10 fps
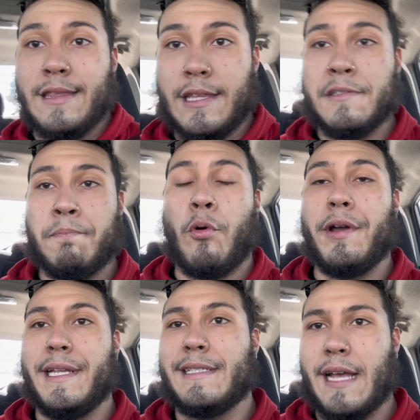this
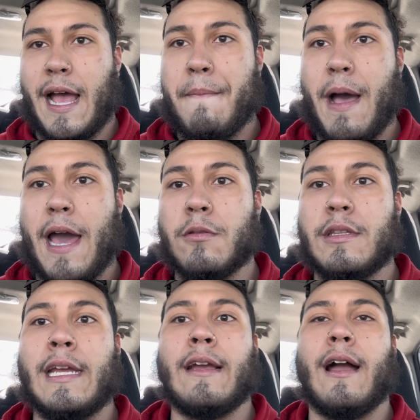point in time, I don't
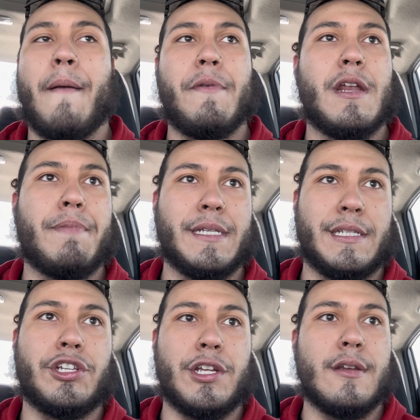think I'm in a
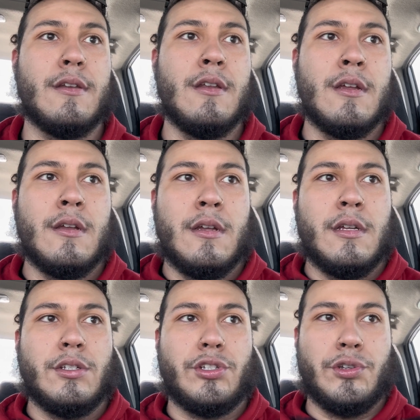position
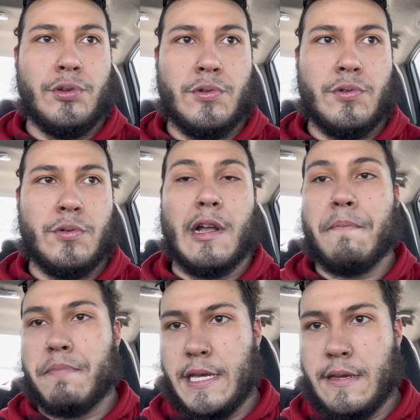to
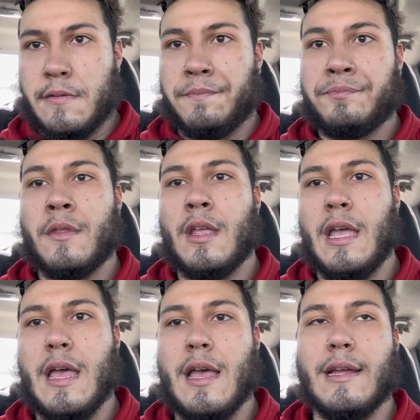compete,
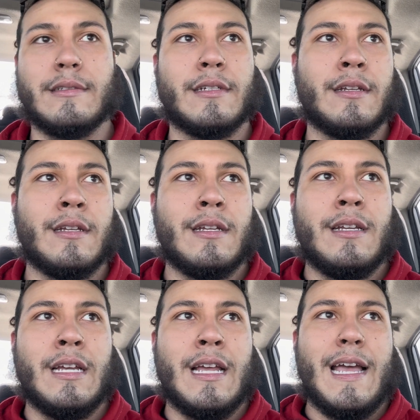and
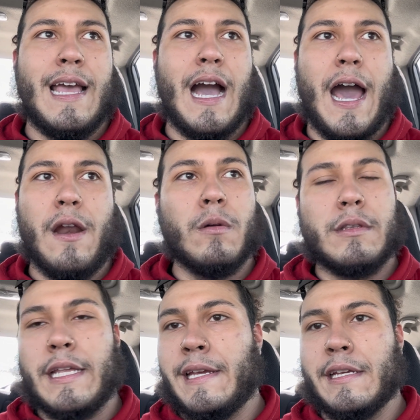I don't
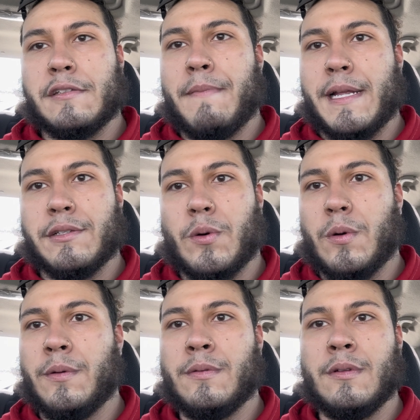think it's
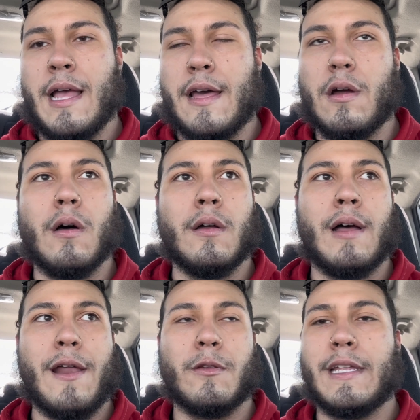mental at all.
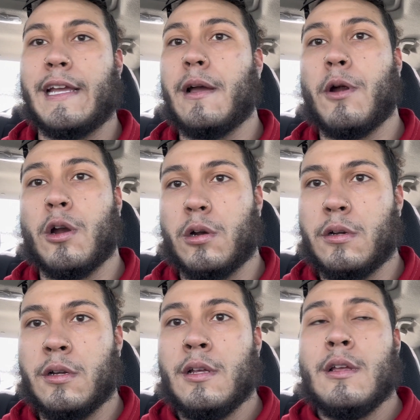I don't think I'm hurt.
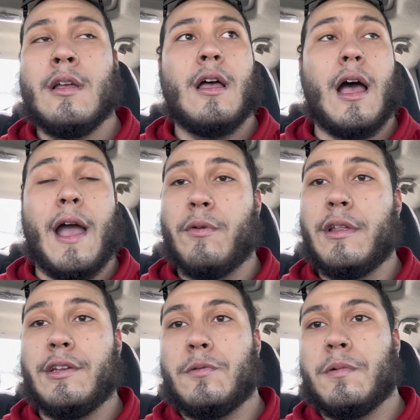I
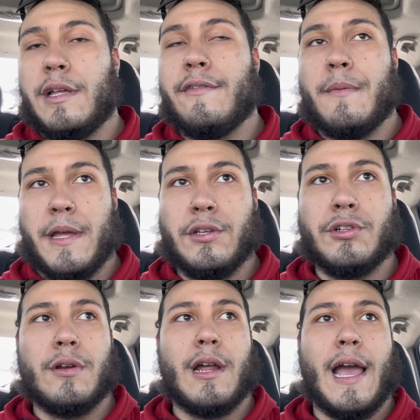really do believe I'm
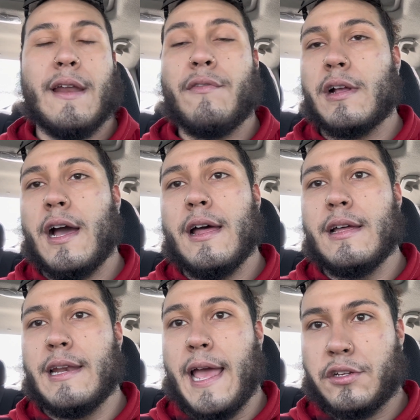injured. I never got
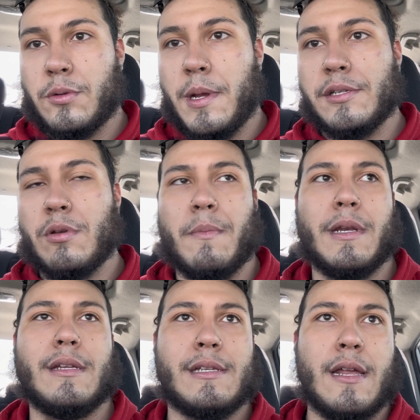an x-ray, so I'm
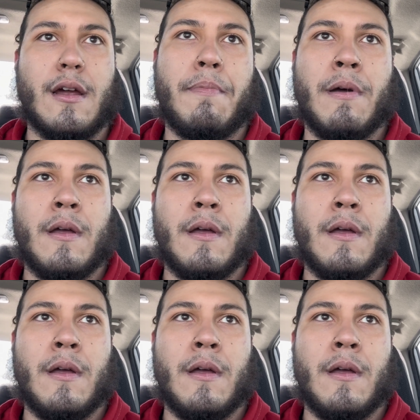going to set up